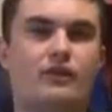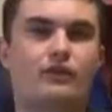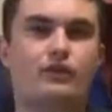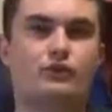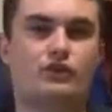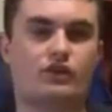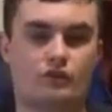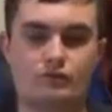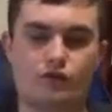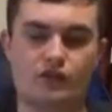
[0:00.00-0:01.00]
views on
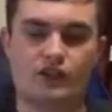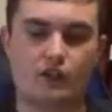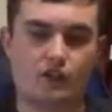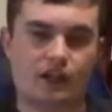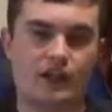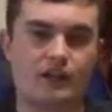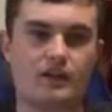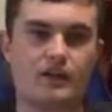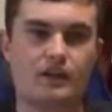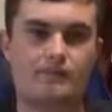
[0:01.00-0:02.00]
the movie going
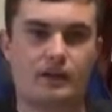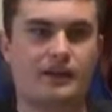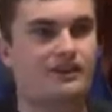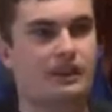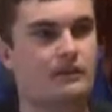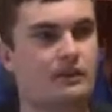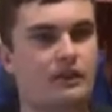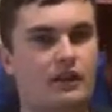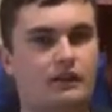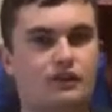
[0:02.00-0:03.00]
in, my excitement
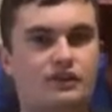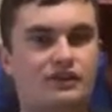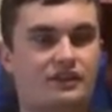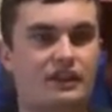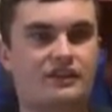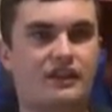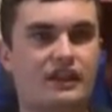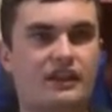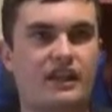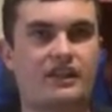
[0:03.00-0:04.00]
levels, things
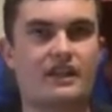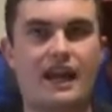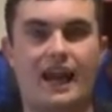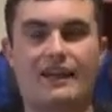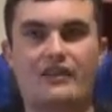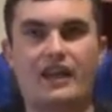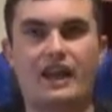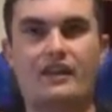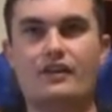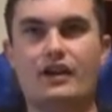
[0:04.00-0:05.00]
like that, and
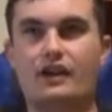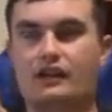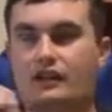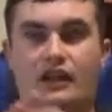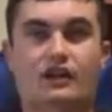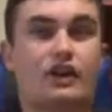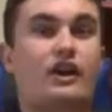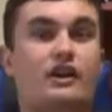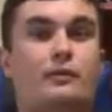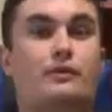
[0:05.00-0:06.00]
then
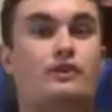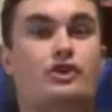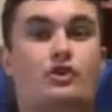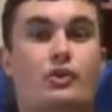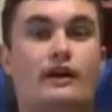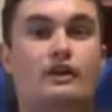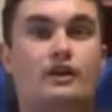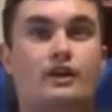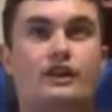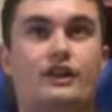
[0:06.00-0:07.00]
intercut it with the
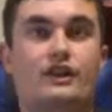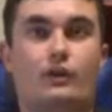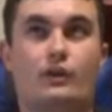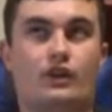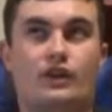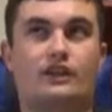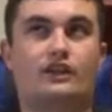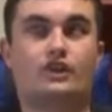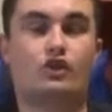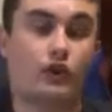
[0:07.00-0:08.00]
trailer, or at
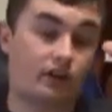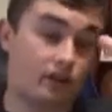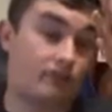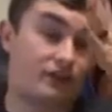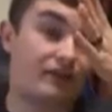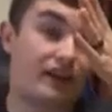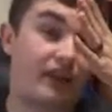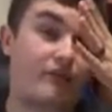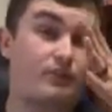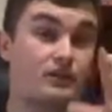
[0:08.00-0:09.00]
least trailer bits like
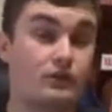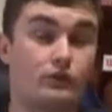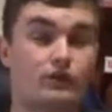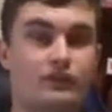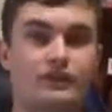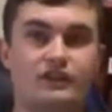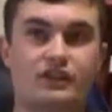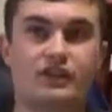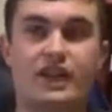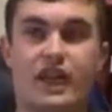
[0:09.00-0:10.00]
I've been doing
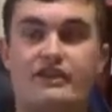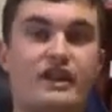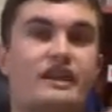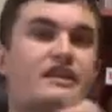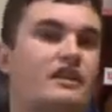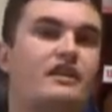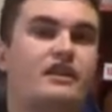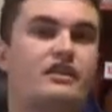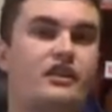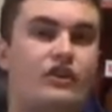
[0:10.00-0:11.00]
recently, and then getting
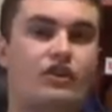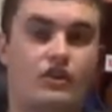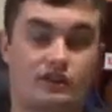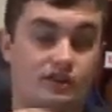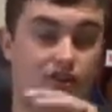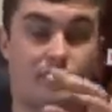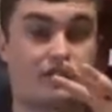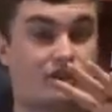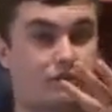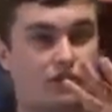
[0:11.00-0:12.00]
into the thoughts. So I
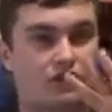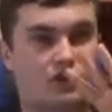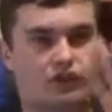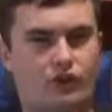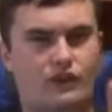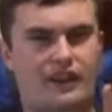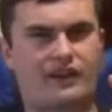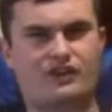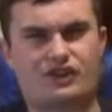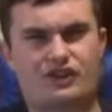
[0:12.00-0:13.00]
just wanted to throw that
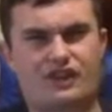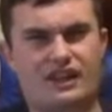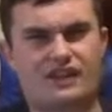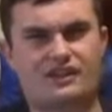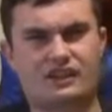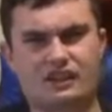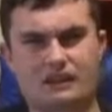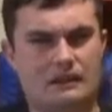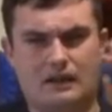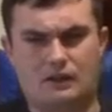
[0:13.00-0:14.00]
out just in case,
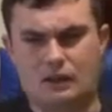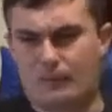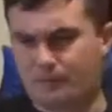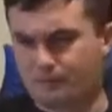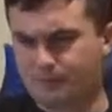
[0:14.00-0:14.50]
I don't know.